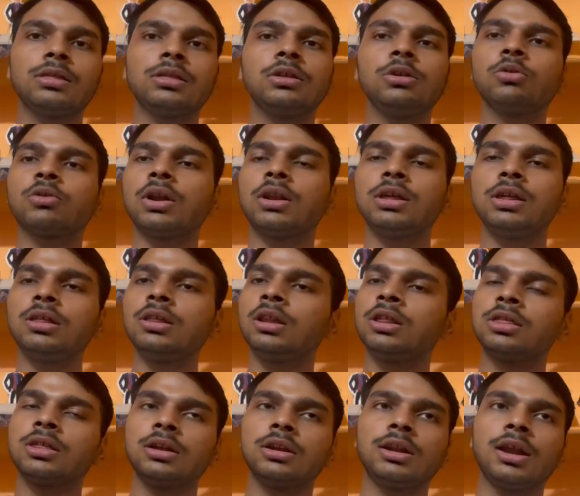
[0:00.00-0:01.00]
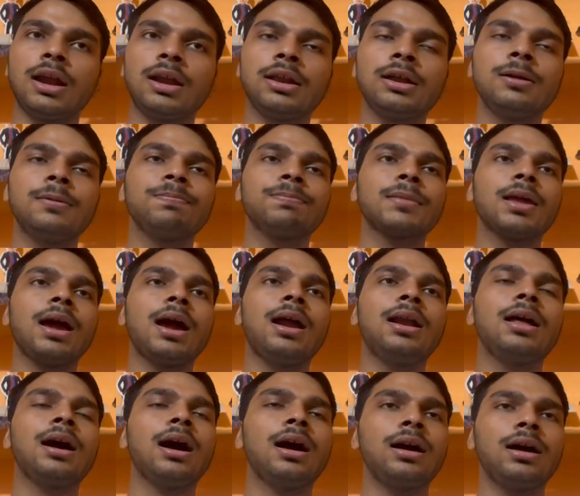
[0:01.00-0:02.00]
You can easily see that.
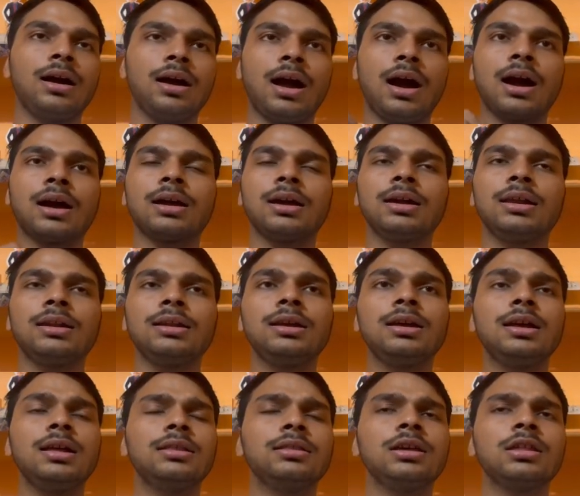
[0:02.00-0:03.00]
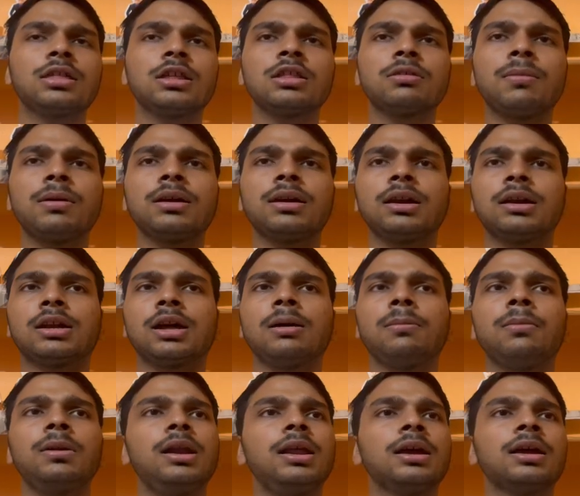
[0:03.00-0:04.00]
And again, this is my
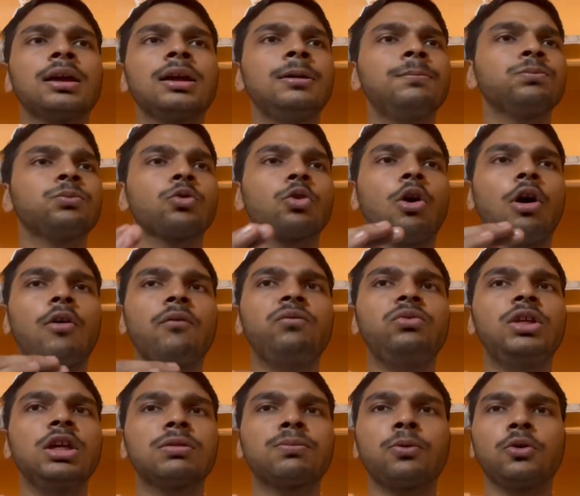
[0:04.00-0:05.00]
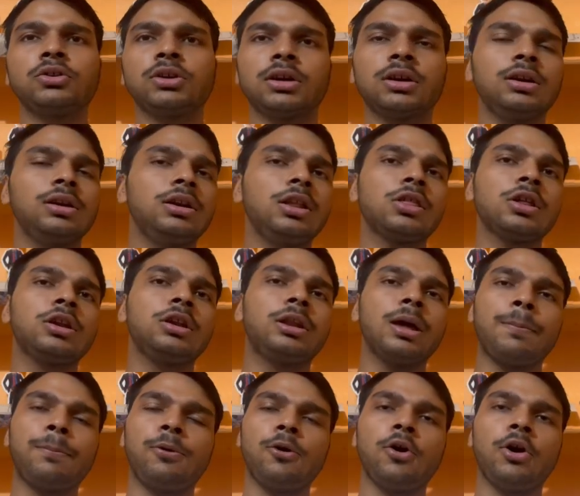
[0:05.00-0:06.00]
GitHub link. of this project. This is
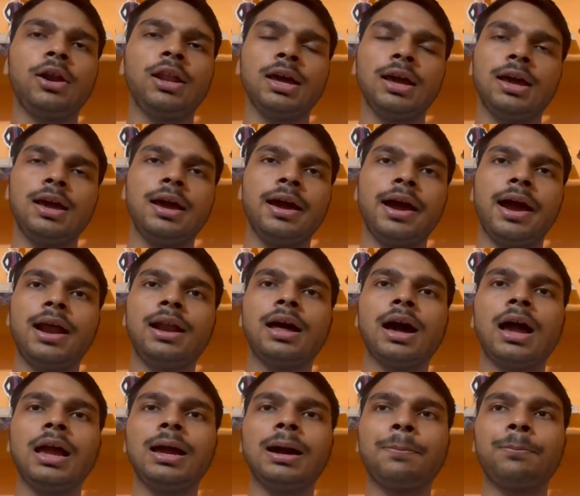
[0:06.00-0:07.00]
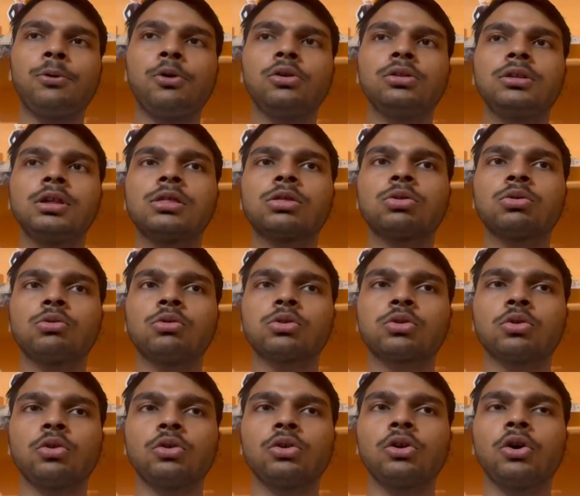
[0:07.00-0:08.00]
deployed and I upload this source
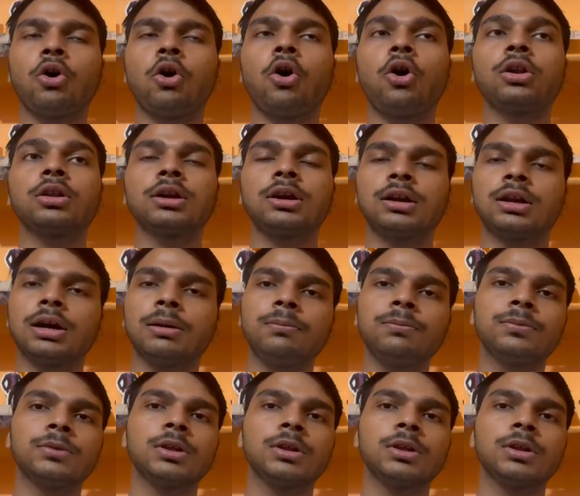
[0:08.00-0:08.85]
code on GitHub.